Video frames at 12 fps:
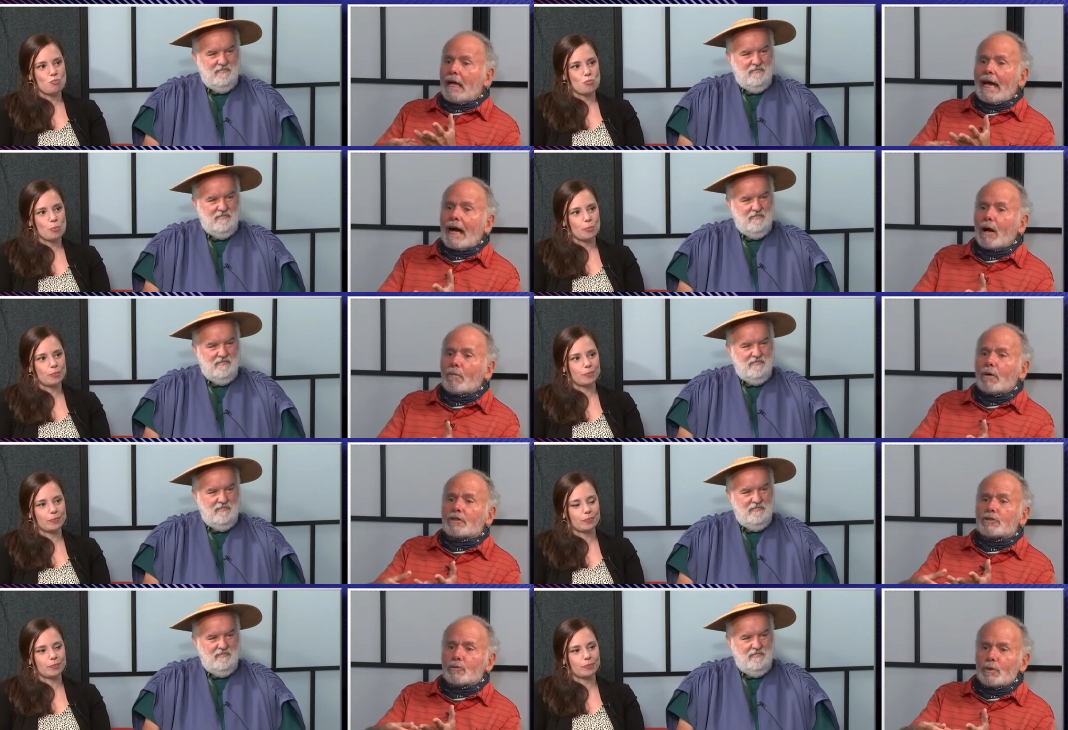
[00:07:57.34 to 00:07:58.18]
Speaker 1: How
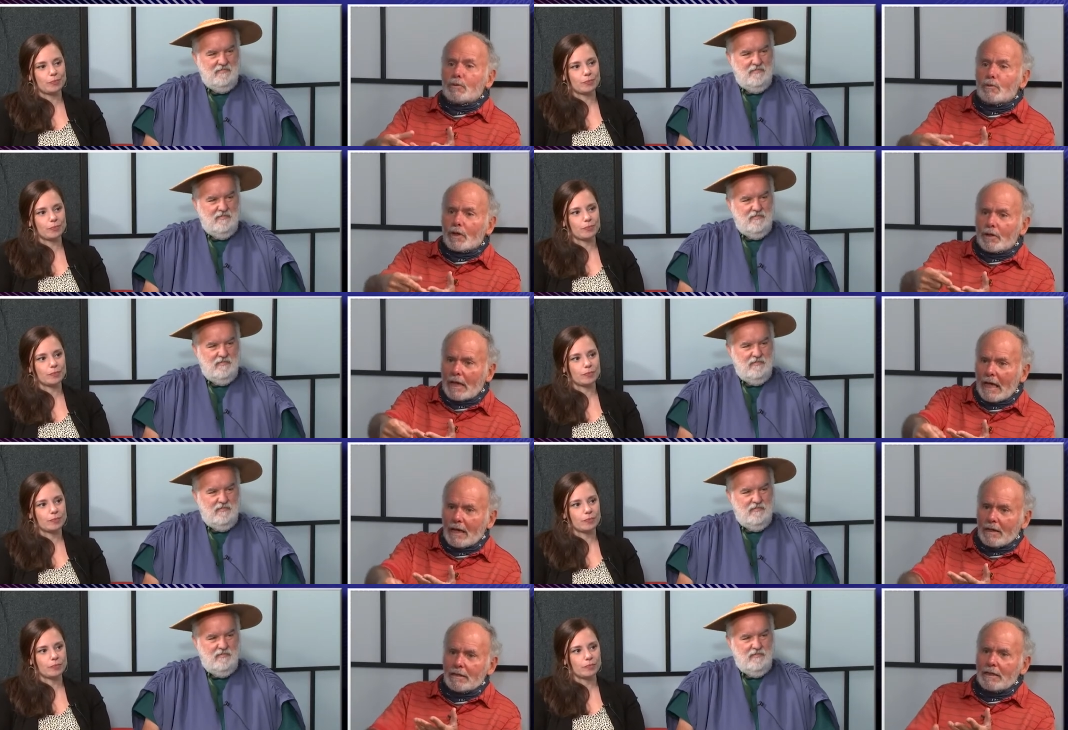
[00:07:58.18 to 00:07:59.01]
much, when, where, and
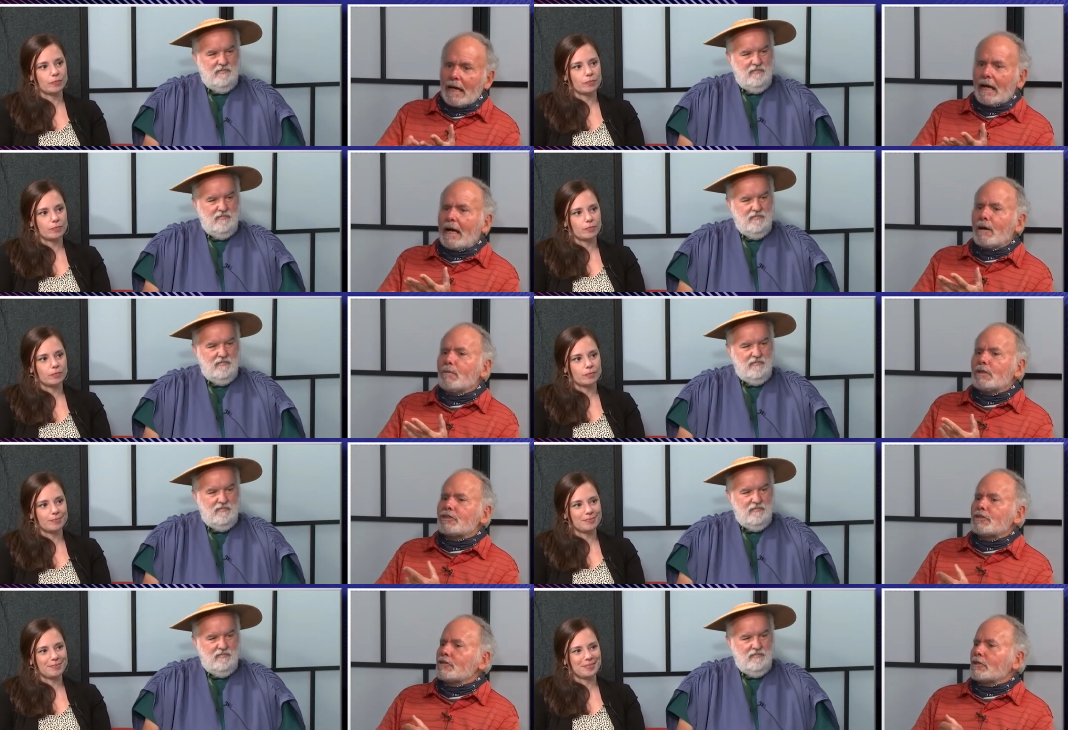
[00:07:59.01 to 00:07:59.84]
how? How
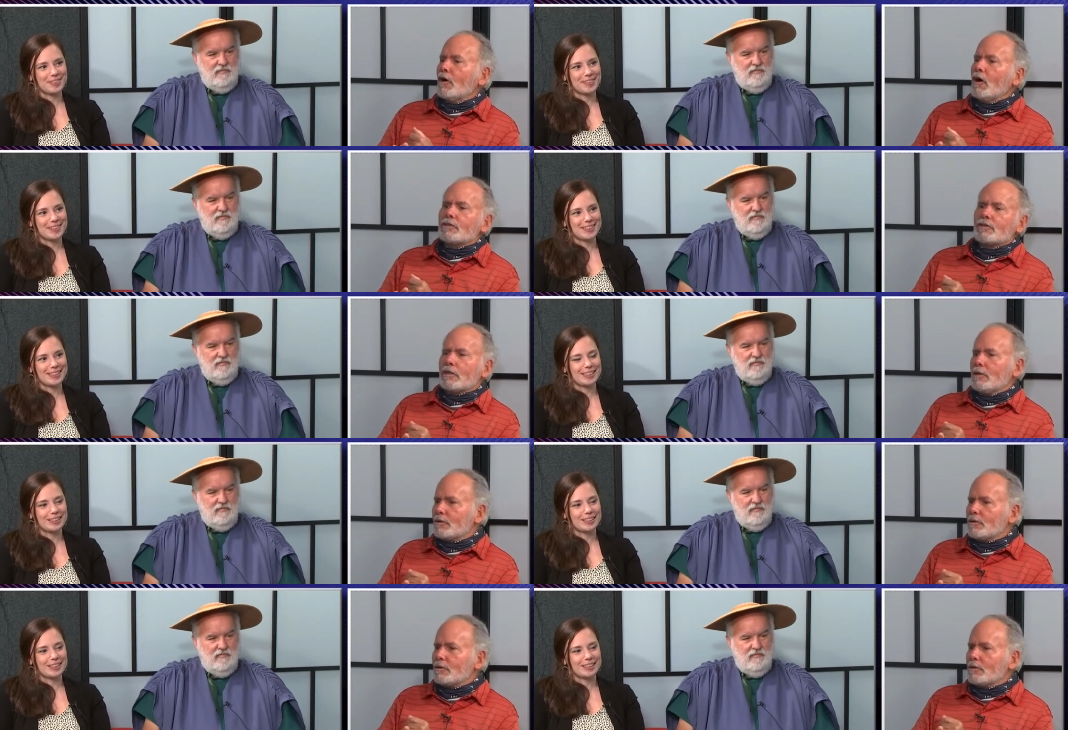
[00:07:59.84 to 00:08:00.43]
much does it cost to go